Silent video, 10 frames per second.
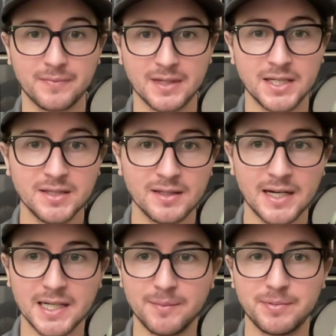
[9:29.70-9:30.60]
in the
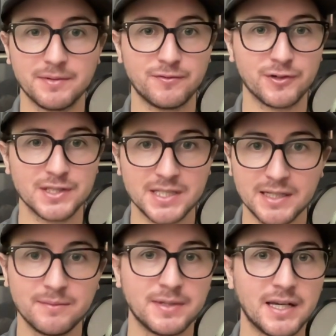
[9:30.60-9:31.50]
lineup for a
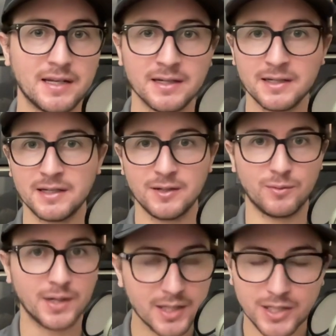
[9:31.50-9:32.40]
team that
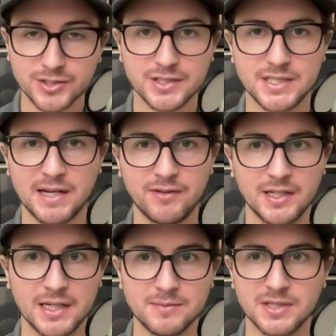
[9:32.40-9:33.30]
won 107
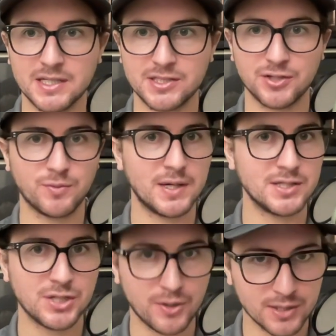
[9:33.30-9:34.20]
games last year, went
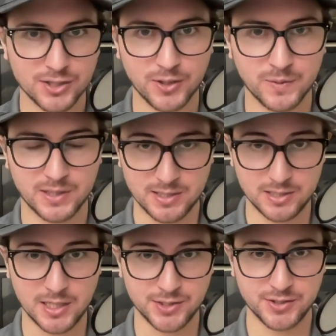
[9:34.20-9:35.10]
toe-to-toe with this
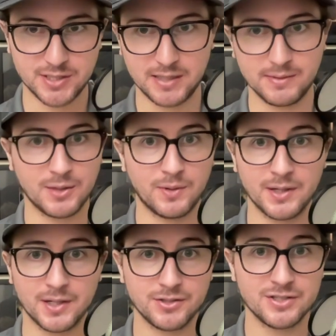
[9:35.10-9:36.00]
Dodgers team that won
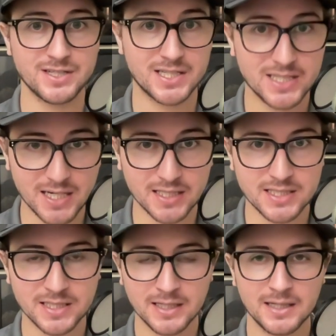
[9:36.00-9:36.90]

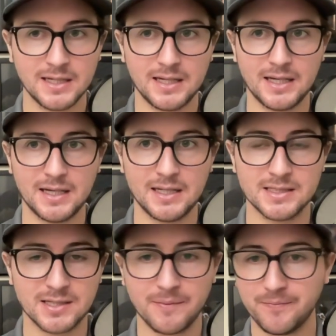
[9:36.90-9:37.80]
106,
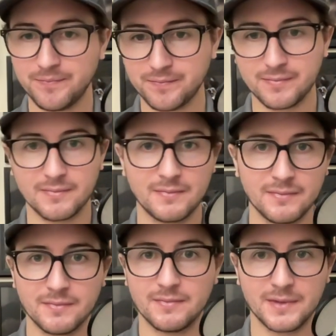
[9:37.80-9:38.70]
and
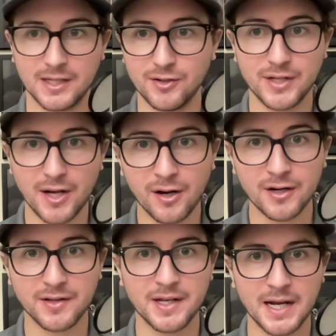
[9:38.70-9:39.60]
here they are
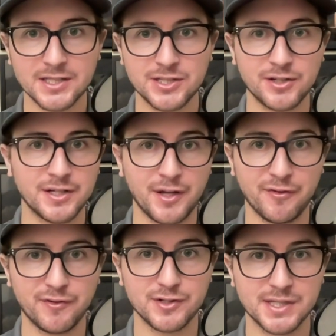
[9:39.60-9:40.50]
the next year in their
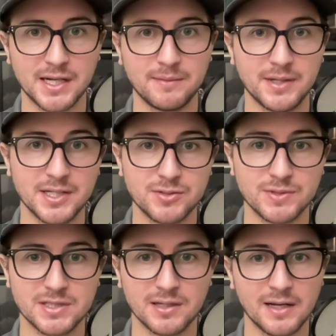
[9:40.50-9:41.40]
first game, and this
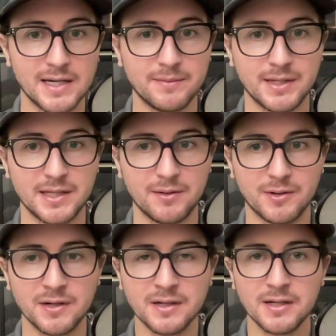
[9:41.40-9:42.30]
was the lineup that they
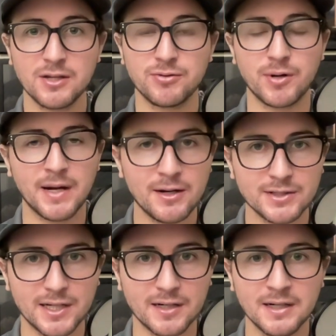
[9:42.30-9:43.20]
were throwing out
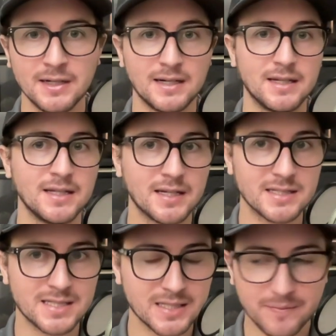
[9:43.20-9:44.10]
there. I think
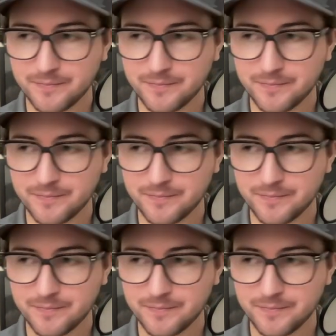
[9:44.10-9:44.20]
it's,